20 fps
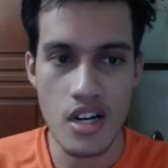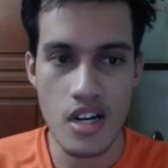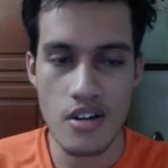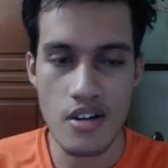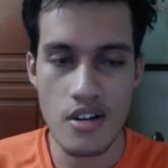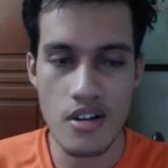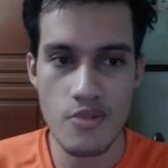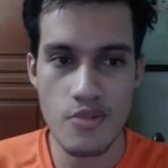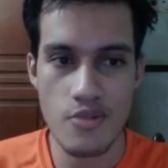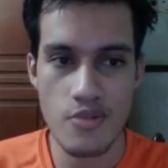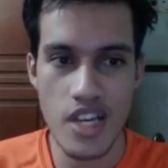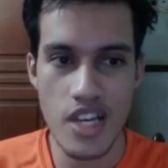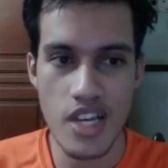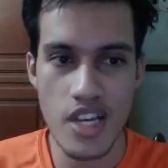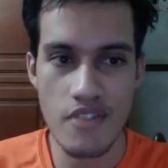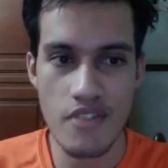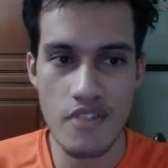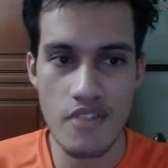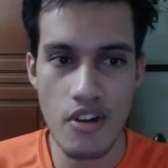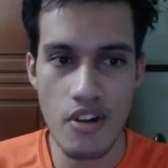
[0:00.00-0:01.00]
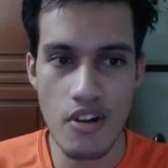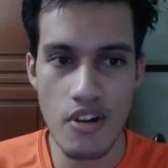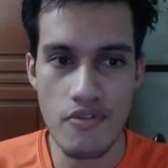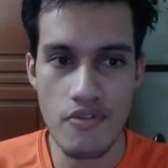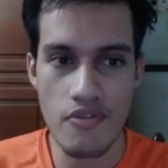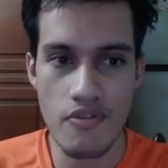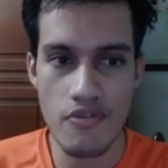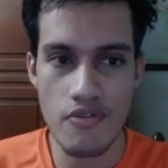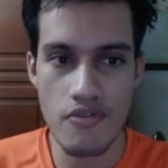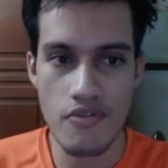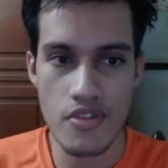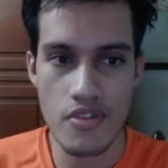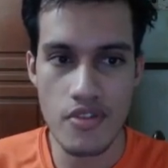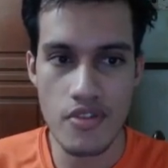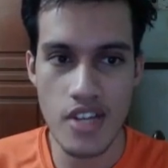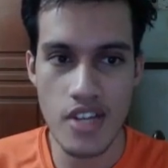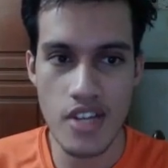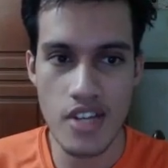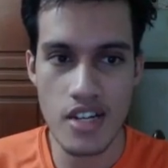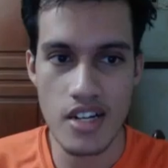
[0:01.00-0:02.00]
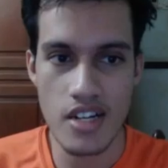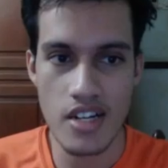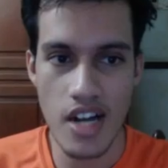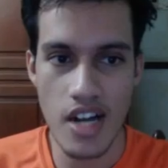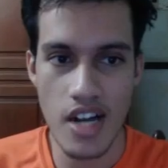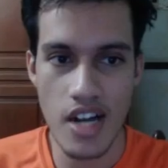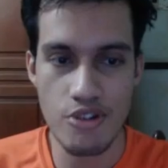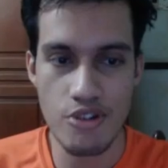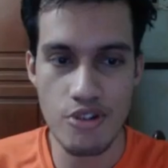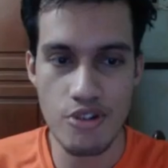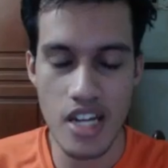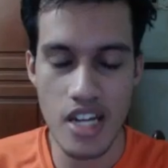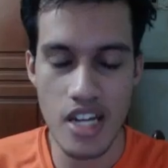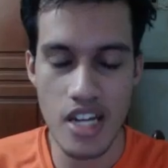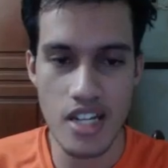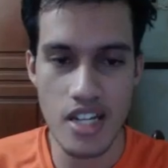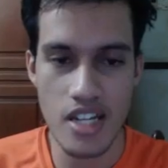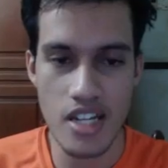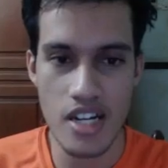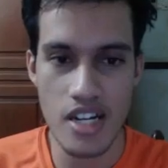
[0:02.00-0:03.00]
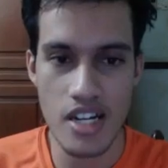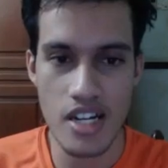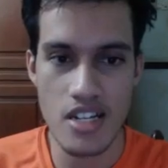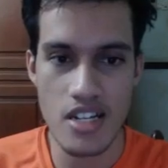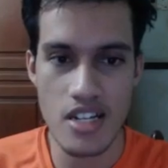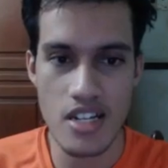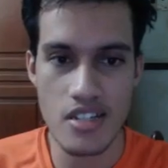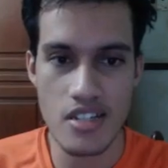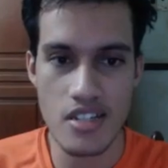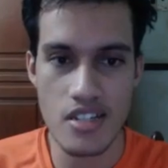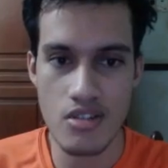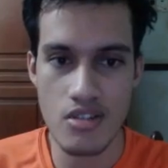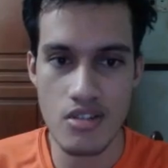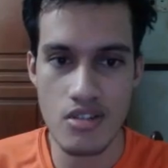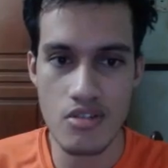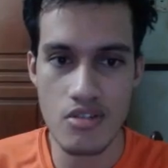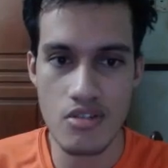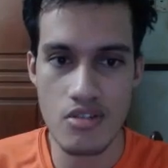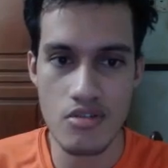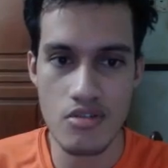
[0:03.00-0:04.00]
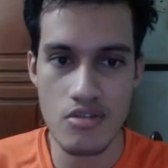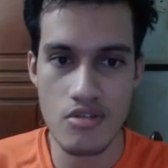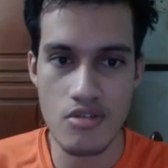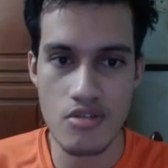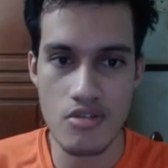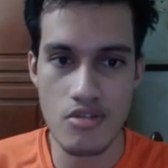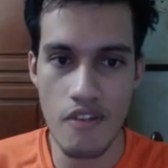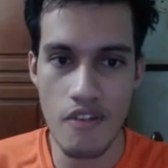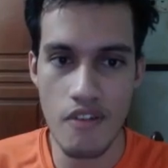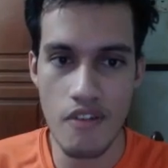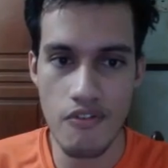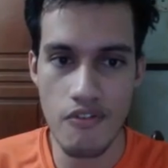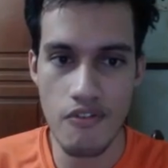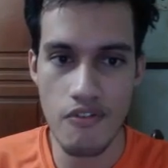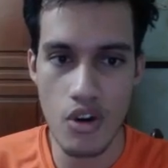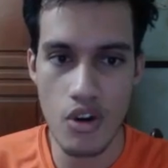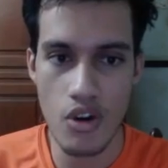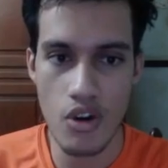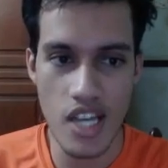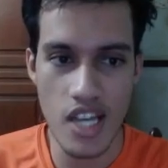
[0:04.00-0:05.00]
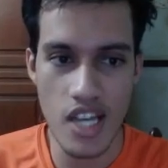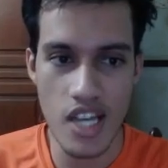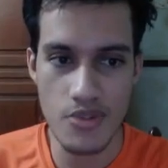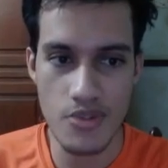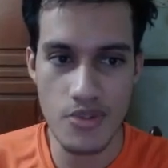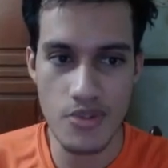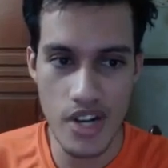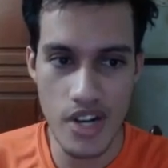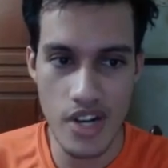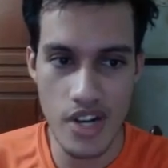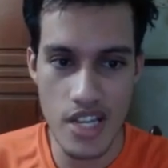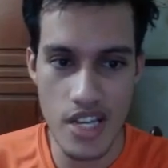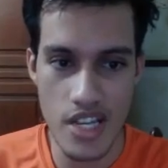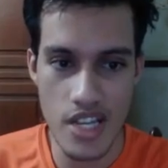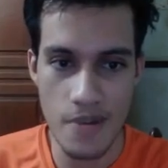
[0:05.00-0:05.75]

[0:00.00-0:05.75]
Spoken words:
we can evolve to get Hydro Cannon at least 4 times already.